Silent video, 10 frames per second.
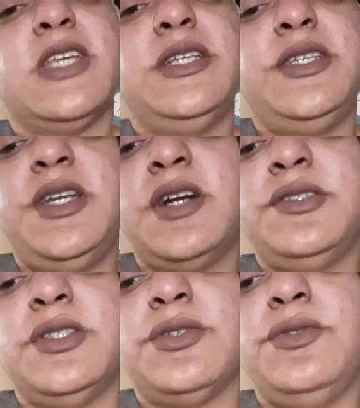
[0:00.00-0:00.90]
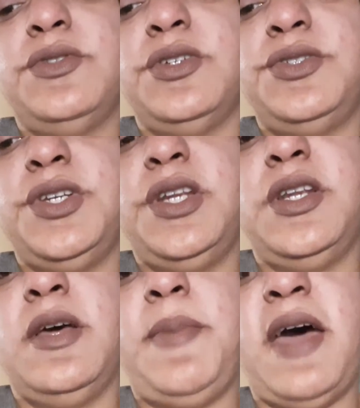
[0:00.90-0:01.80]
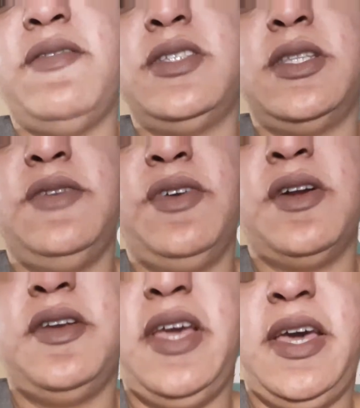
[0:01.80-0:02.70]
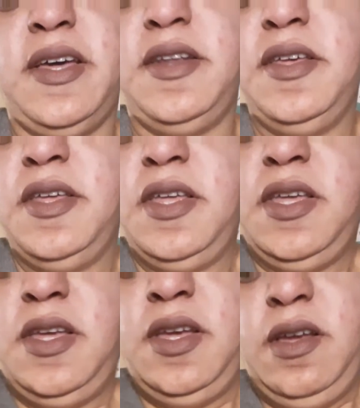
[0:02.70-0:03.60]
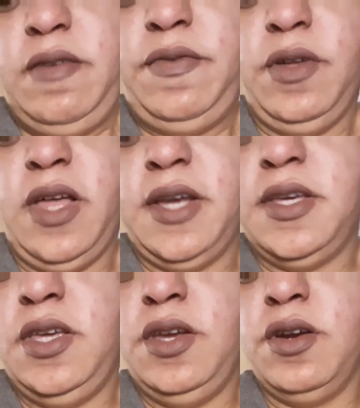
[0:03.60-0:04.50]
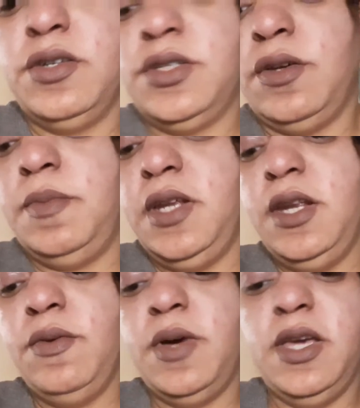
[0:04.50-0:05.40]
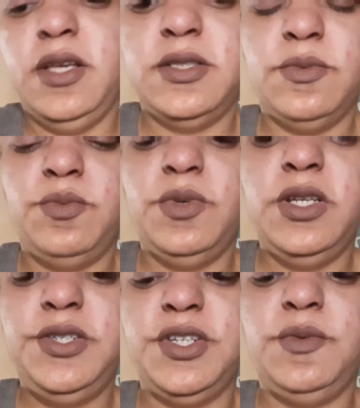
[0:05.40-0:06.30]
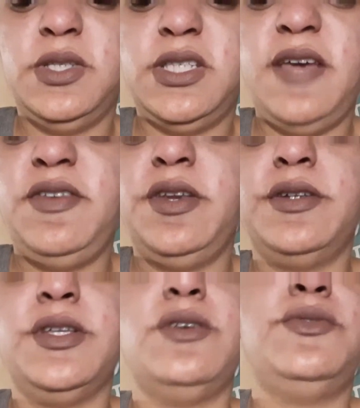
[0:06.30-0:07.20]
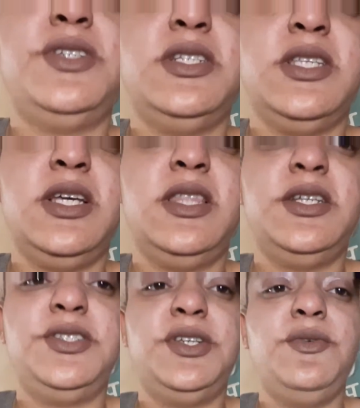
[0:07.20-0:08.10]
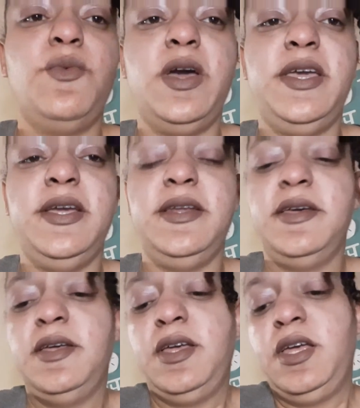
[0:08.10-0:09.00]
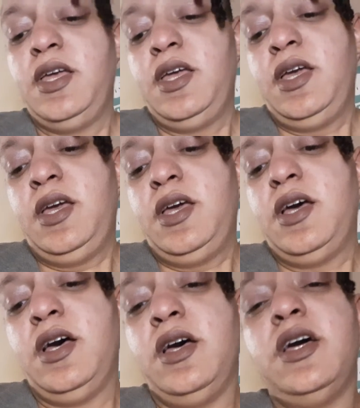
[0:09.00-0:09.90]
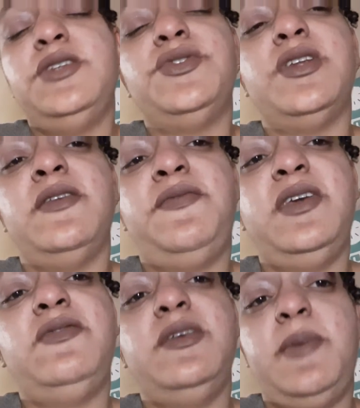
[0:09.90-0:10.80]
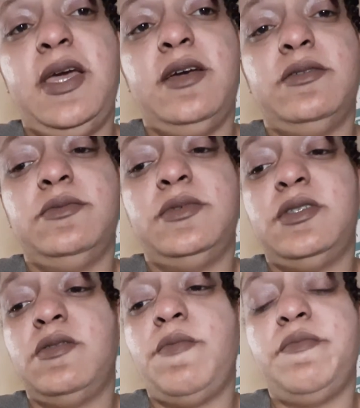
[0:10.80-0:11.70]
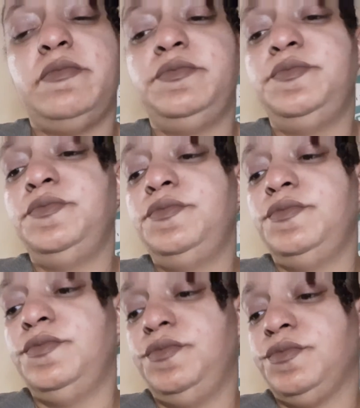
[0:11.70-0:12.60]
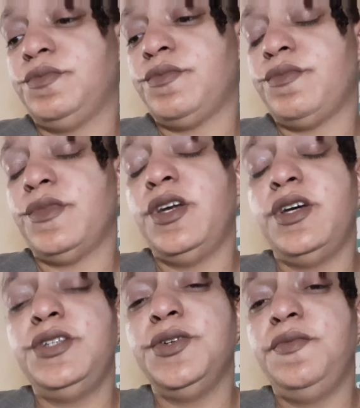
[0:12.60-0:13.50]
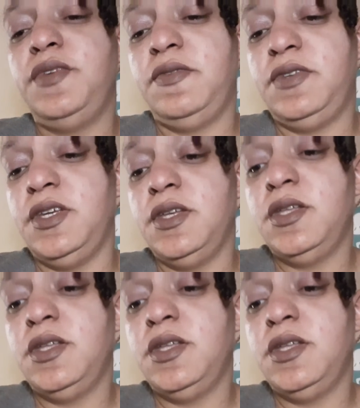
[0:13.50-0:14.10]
to nursing school, so she ended up having to live with her dad for like a year or so. But anyways, when she was 7 years old, she said that she weighed 150 pounds. 150.